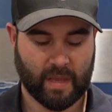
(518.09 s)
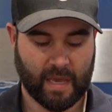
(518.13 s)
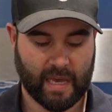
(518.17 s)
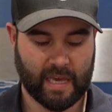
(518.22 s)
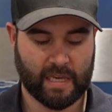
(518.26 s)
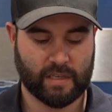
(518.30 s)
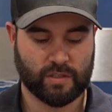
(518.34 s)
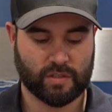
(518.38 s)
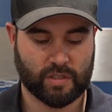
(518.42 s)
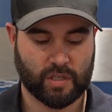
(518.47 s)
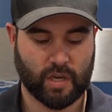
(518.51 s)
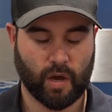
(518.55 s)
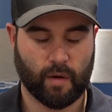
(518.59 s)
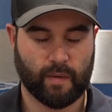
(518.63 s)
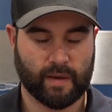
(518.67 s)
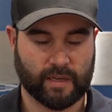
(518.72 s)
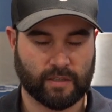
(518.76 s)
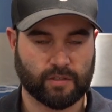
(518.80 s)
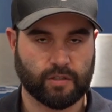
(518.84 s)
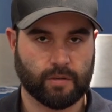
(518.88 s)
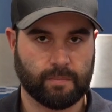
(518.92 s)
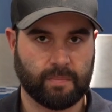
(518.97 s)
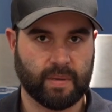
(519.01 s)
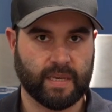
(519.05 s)
is
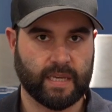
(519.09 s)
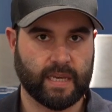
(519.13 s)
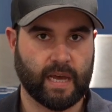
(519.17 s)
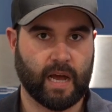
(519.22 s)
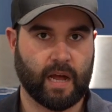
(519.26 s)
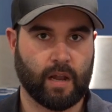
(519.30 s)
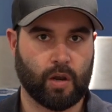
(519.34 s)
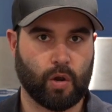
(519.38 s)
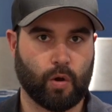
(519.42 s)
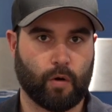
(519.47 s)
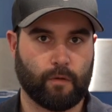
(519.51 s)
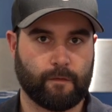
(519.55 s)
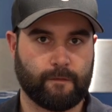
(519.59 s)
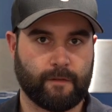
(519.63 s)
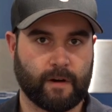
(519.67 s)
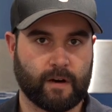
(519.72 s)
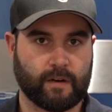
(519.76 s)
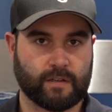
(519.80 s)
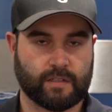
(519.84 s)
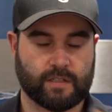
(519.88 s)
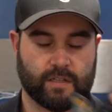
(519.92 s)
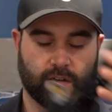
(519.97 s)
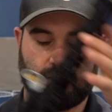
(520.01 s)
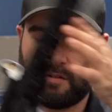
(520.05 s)
going to be a lot
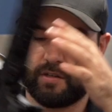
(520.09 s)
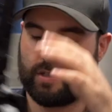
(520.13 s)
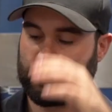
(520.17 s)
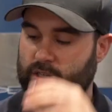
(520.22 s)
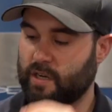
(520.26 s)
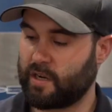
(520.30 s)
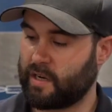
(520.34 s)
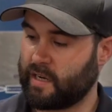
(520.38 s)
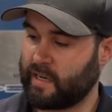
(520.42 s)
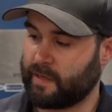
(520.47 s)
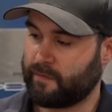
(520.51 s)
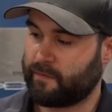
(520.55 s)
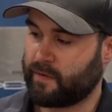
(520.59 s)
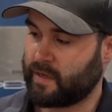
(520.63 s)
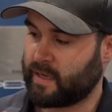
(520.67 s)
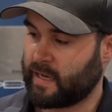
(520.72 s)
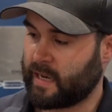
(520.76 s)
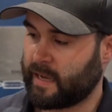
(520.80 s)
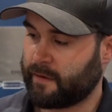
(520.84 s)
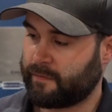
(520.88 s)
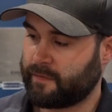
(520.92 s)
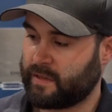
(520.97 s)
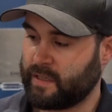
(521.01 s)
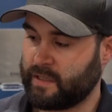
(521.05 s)
faster, and certainly for your
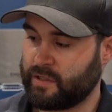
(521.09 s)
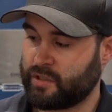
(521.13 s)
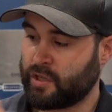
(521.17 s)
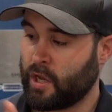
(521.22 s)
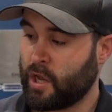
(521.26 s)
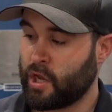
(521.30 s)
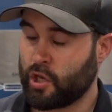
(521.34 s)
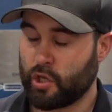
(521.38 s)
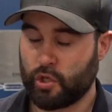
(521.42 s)
lefties,